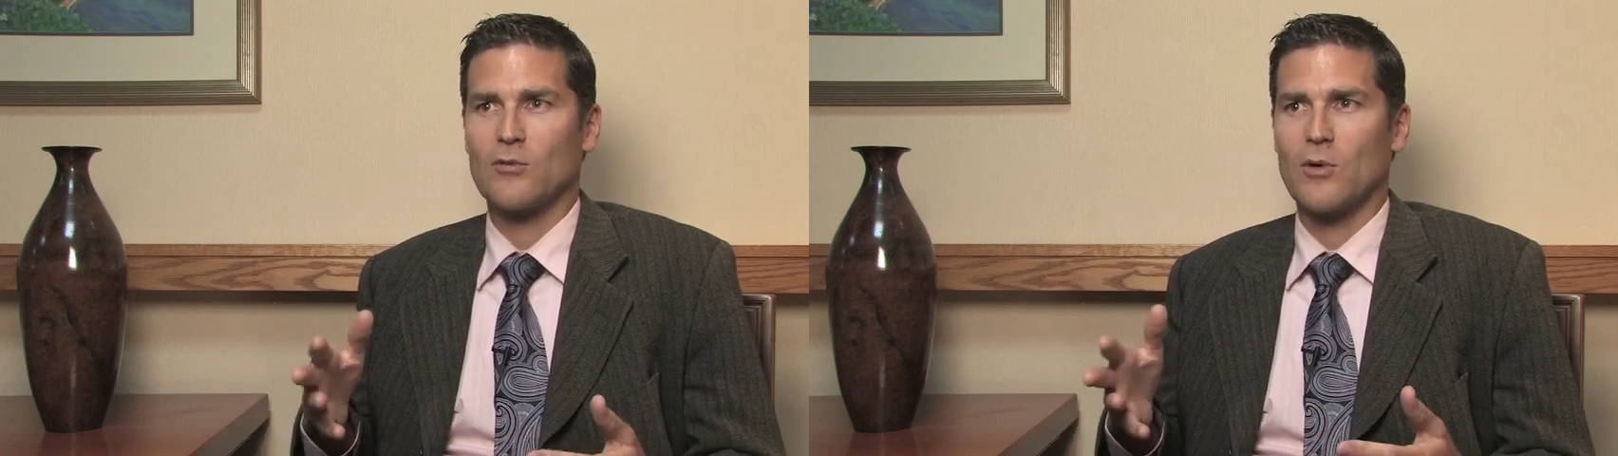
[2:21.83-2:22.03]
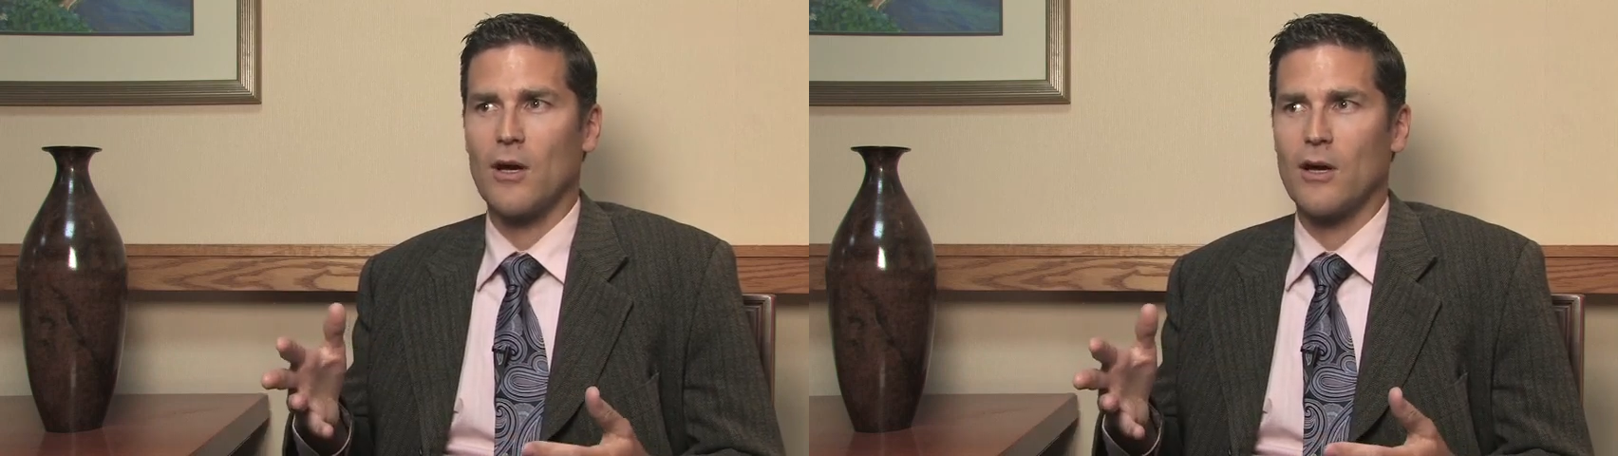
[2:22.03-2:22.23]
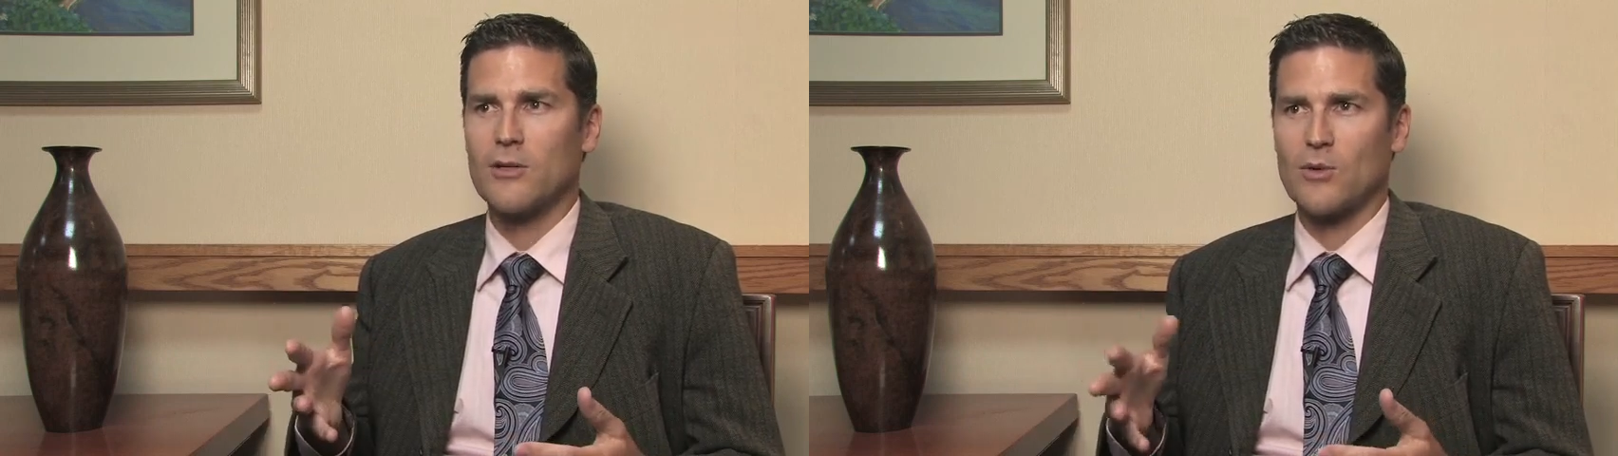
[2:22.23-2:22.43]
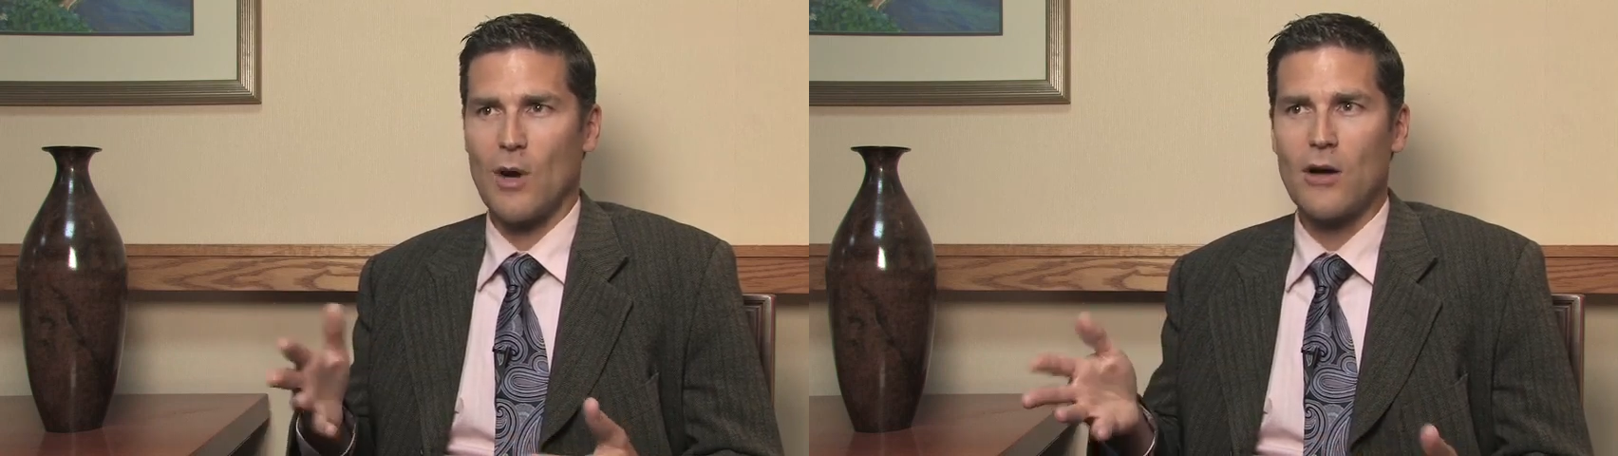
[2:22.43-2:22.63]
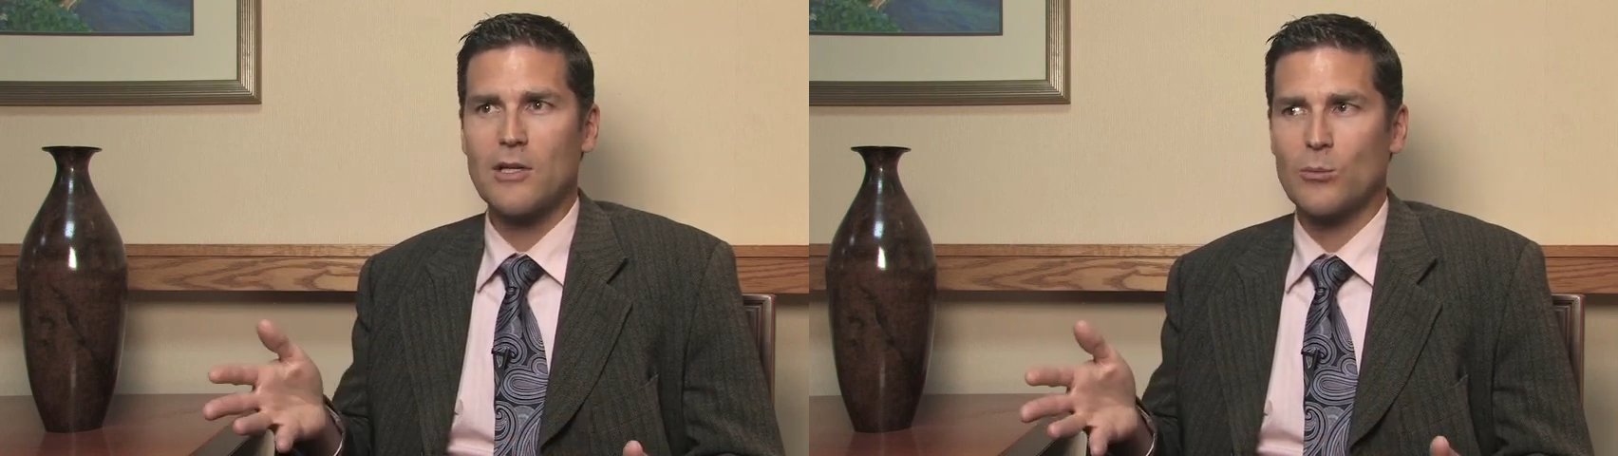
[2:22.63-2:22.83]
of
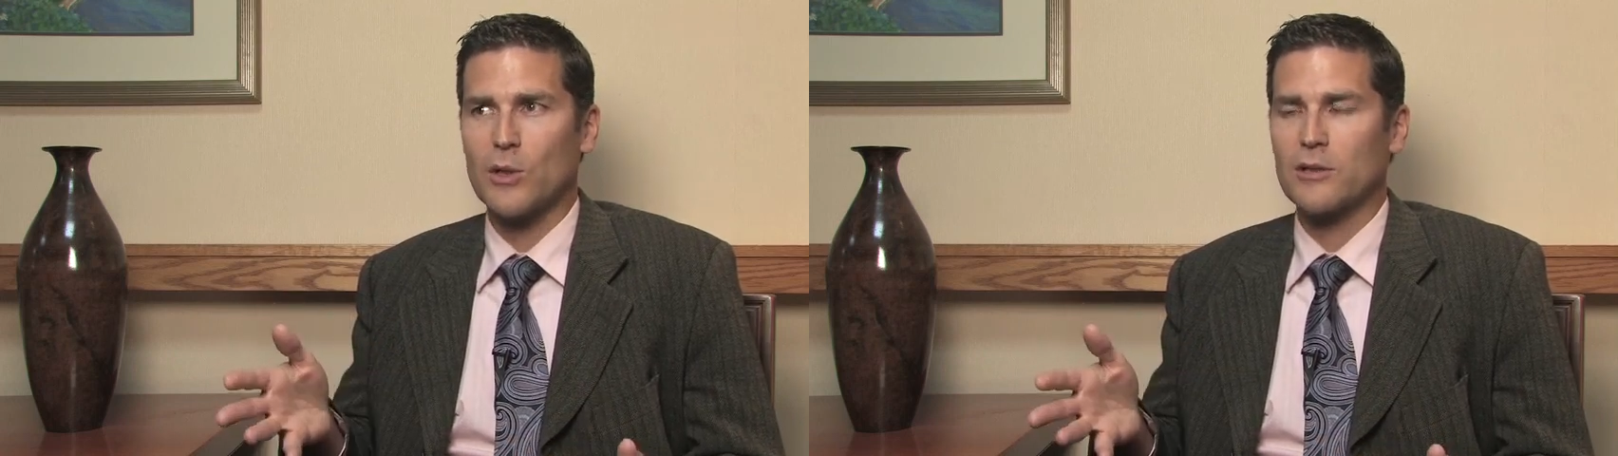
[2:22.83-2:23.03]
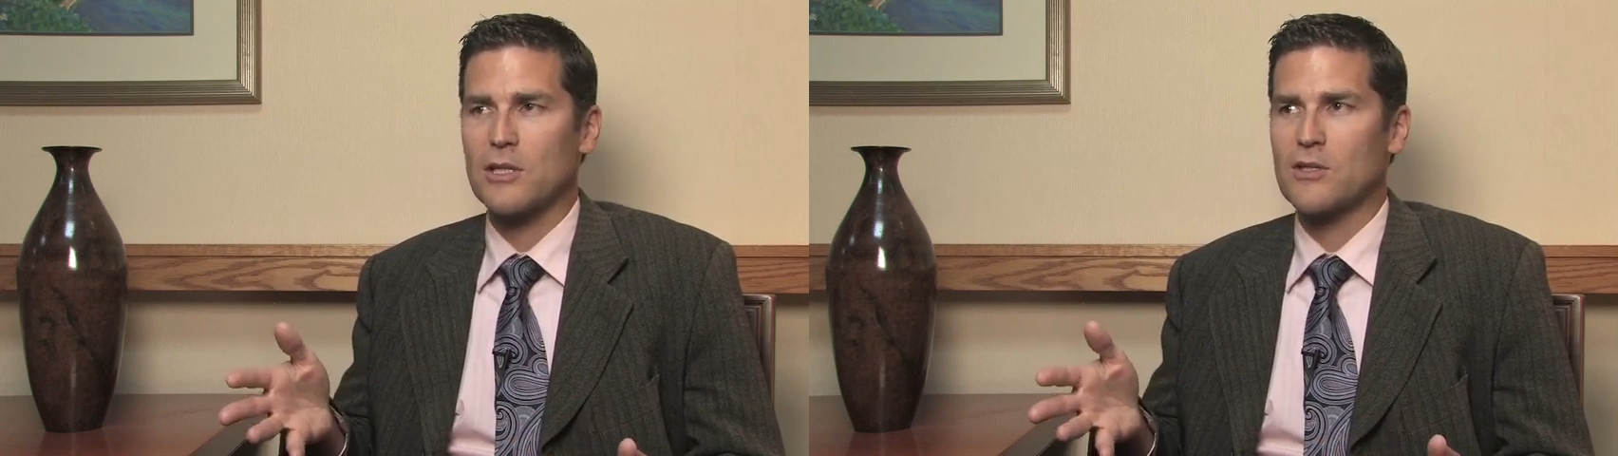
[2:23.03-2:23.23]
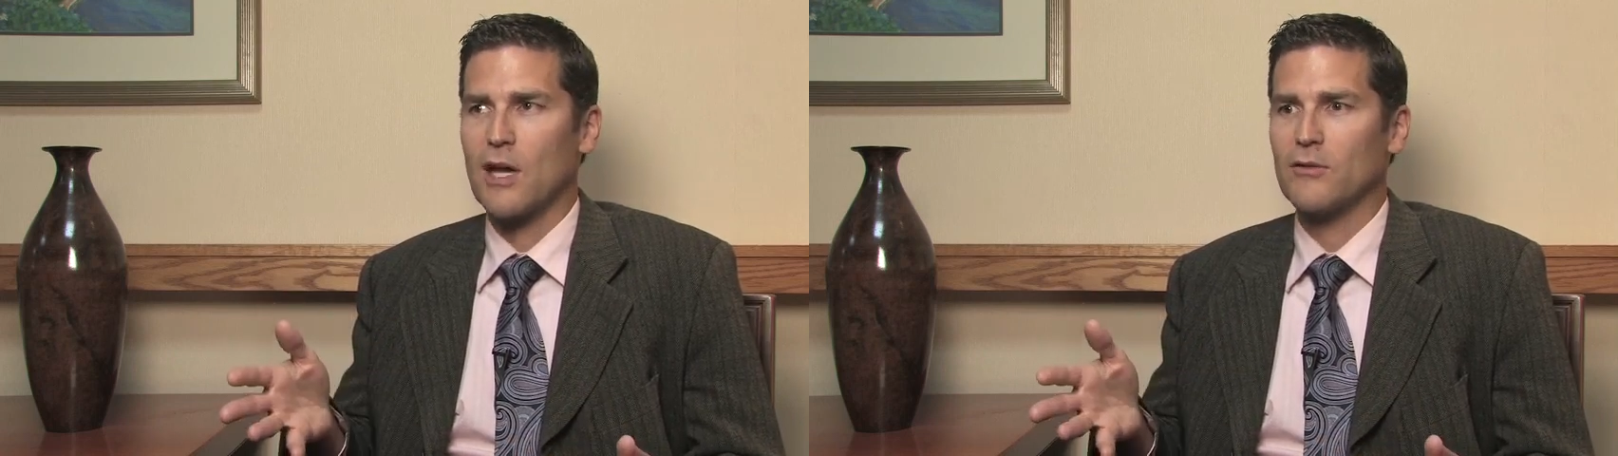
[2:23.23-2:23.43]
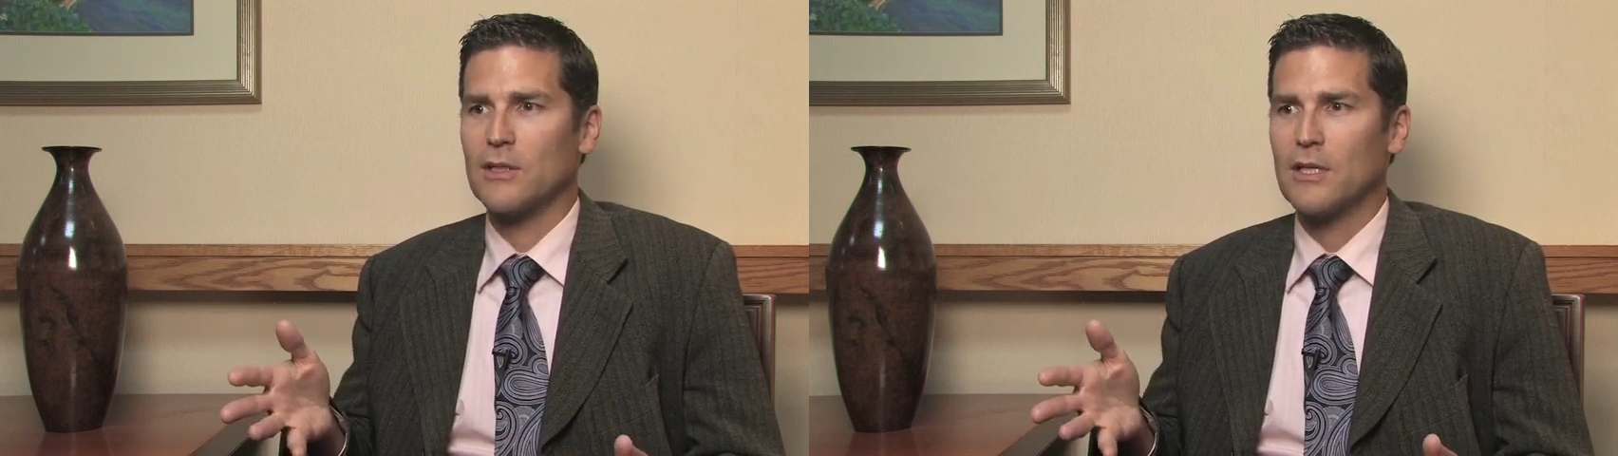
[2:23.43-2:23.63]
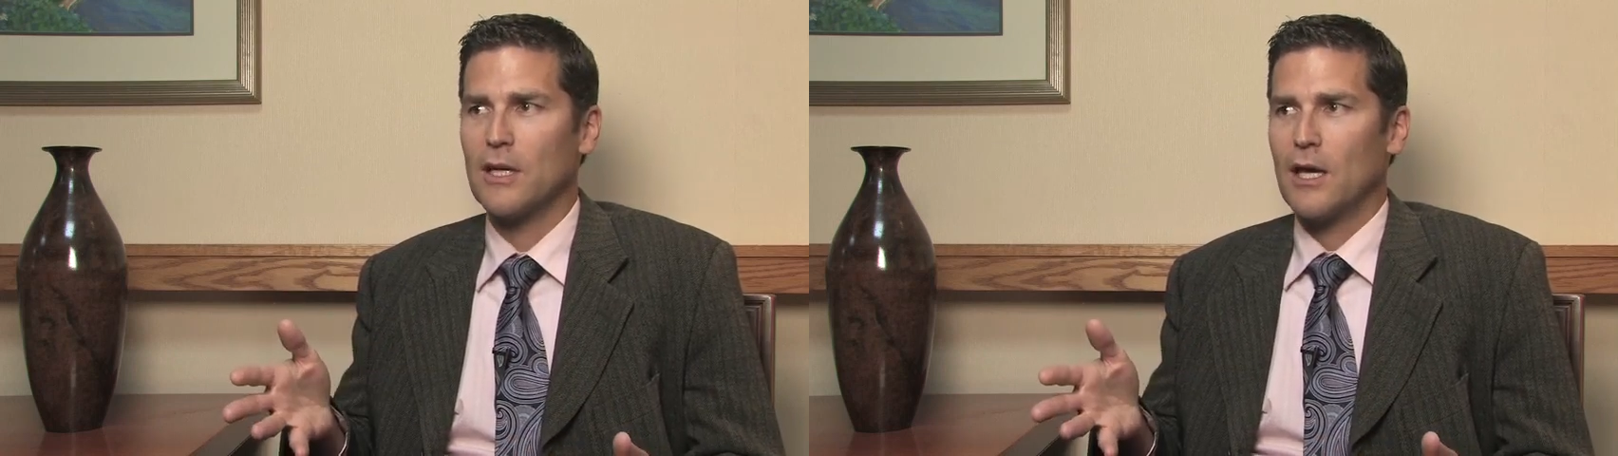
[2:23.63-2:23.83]
surrounding Building
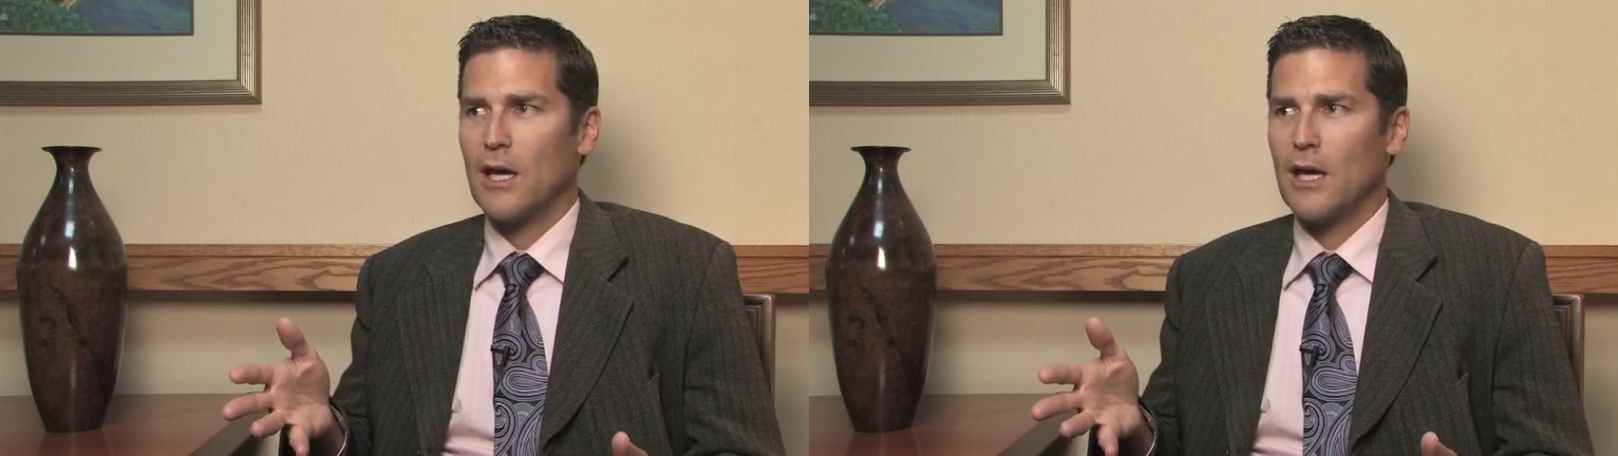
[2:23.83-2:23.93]
7.